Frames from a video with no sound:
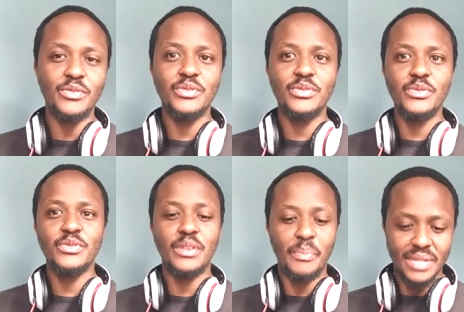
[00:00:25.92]
who
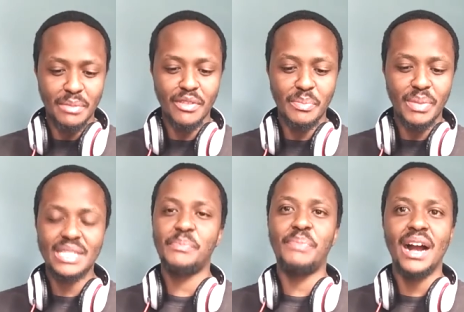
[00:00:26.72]
do the, some of the
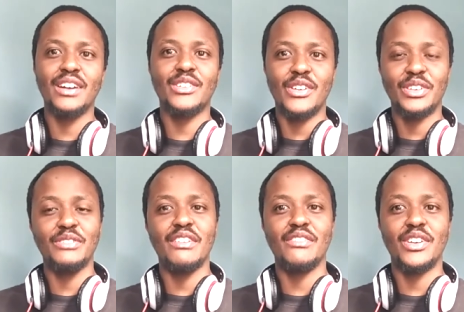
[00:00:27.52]
best punk rock
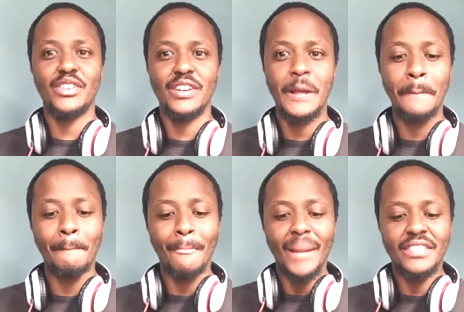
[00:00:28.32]
you've ever heard
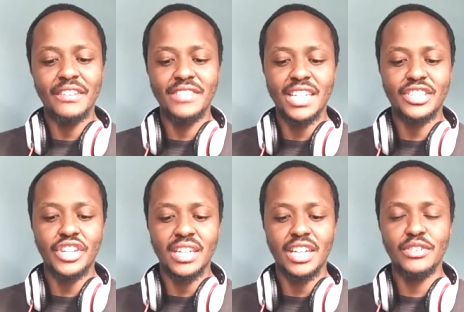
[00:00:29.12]
they've just
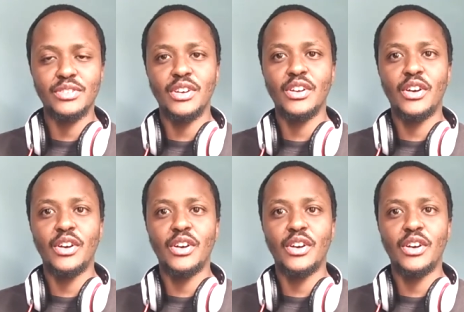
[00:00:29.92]
dropped a new song